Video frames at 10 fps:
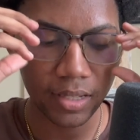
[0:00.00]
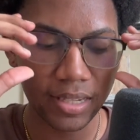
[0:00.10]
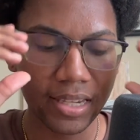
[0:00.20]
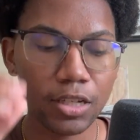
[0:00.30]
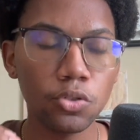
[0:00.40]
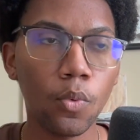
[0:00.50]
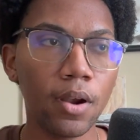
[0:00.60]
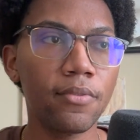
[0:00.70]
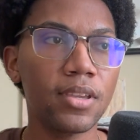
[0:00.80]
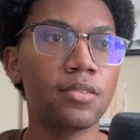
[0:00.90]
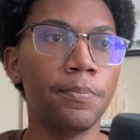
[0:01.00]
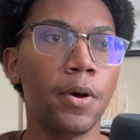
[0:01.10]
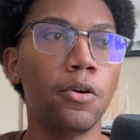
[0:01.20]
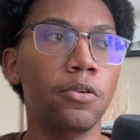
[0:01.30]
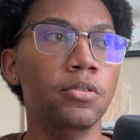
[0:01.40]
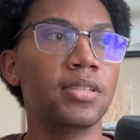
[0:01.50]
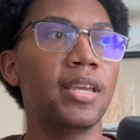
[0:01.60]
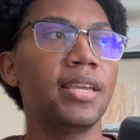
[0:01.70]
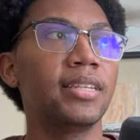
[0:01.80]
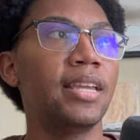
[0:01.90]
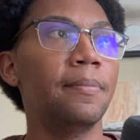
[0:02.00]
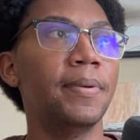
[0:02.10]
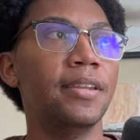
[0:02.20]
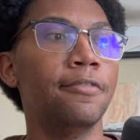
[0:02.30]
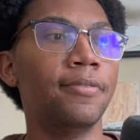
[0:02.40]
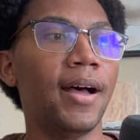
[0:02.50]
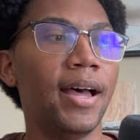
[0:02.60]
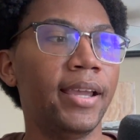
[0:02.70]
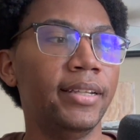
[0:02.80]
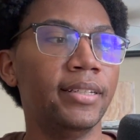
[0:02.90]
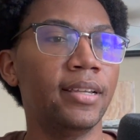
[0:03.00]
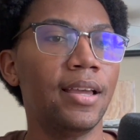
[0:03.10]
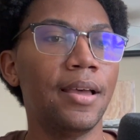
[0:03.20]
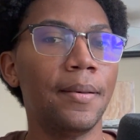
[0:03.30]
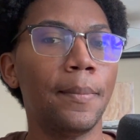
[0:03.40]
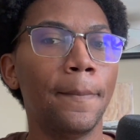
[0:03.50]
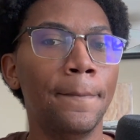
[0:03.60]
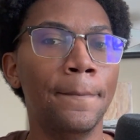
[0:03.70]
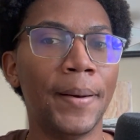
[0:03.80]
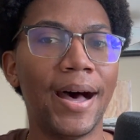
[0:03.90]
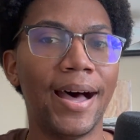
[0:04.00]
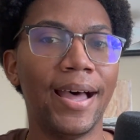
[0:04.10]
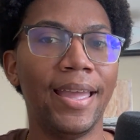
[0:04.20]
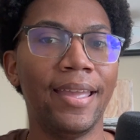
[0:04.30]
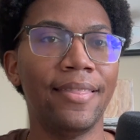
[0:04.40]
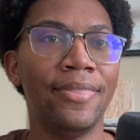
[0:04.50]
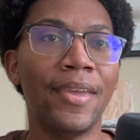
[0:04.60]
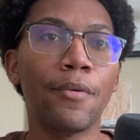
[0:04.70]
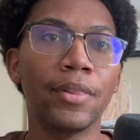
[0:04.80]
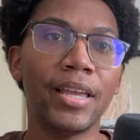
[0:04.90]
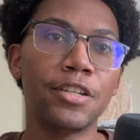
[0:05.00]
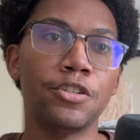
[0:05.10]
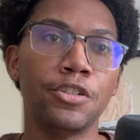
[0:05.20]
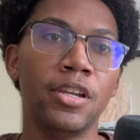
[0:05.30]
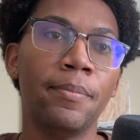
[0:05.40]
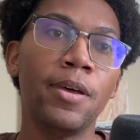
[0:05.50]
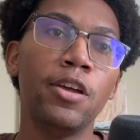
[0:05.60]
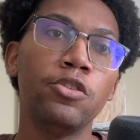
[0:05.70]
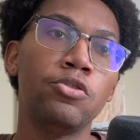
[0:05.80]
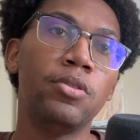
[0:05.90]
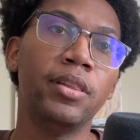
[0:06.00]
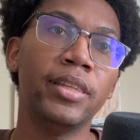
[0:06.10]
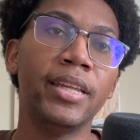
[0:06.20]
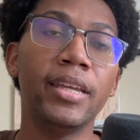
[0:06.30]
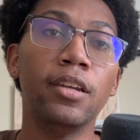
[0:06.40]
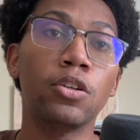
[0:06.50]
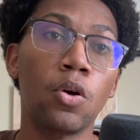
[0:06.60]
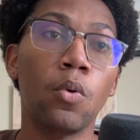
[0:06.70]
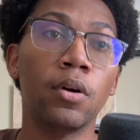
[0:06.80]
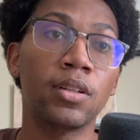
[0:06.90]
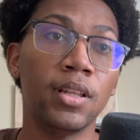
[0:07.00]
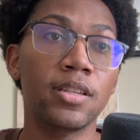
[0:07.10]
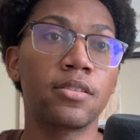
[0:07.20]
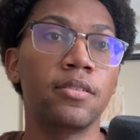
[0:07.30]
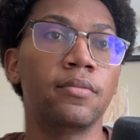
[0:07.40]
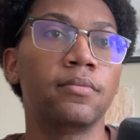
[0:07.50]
each one of these modes can be defined by their relationship to the Lydian chord cluster.